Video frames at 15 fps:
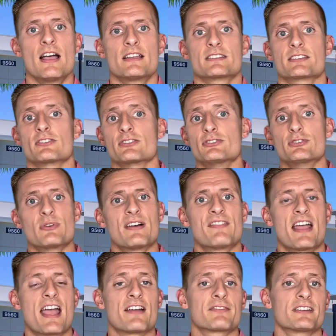So you do have
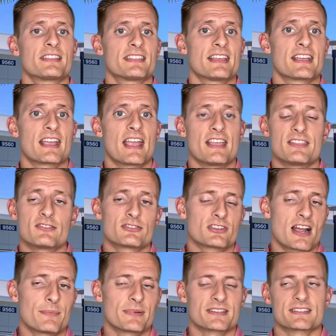everything in those
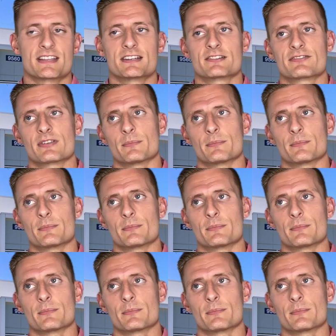shopping centers,